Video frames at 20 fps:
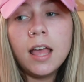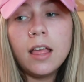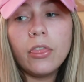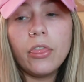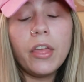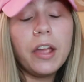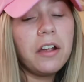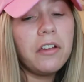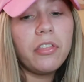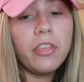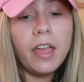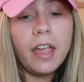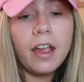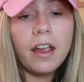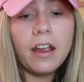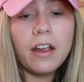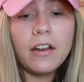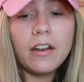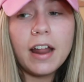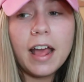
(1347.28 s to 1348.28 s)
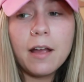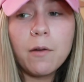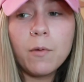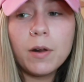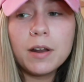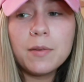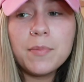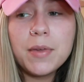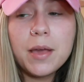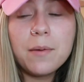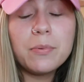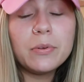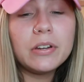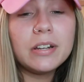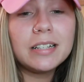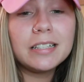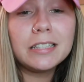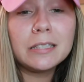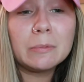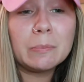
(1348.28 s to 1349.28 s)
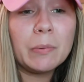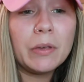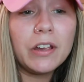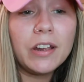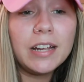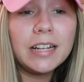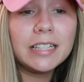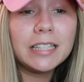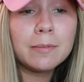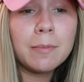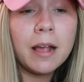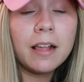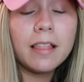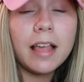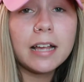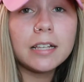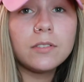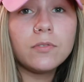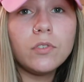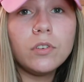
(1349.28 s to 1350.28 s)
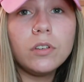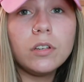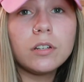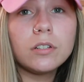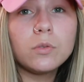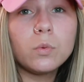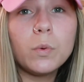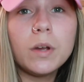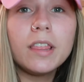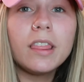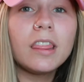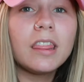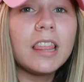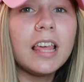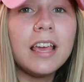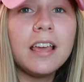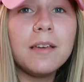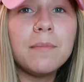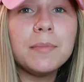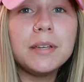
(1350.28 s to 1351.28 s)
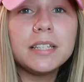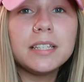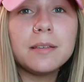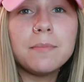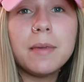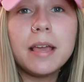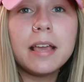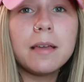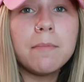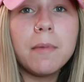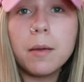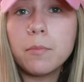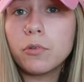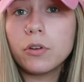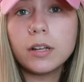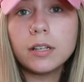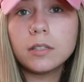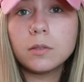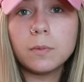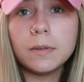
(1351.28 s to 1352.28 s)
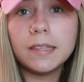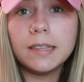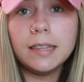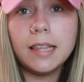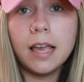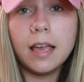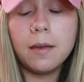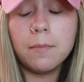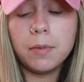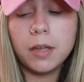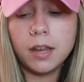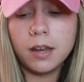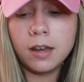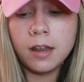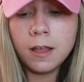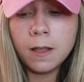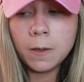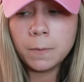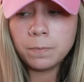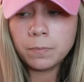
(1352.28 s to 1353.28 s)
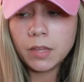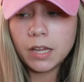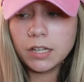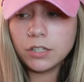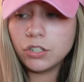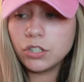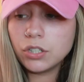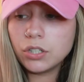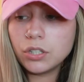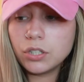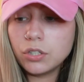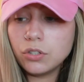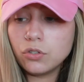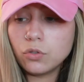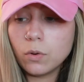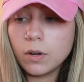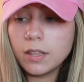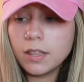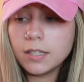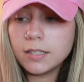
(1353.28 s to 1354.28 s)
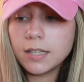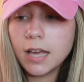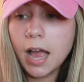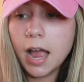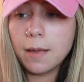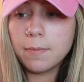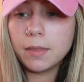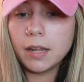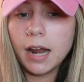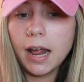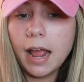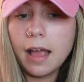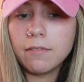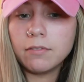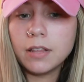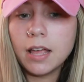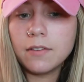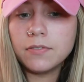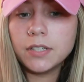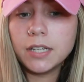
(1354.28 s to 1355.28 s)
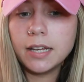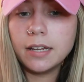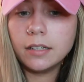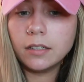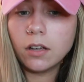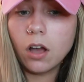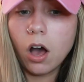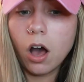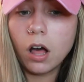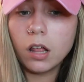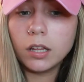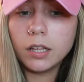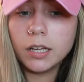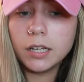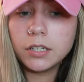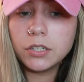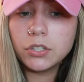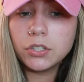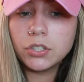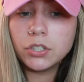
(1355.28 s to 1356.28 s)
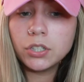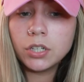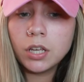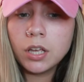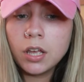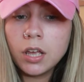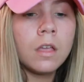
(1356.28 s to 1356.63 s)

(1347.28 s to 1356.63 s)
they're there, and I want to be able to experience my last few years with them and to make memories with them and just enjoy the time that I have left in college.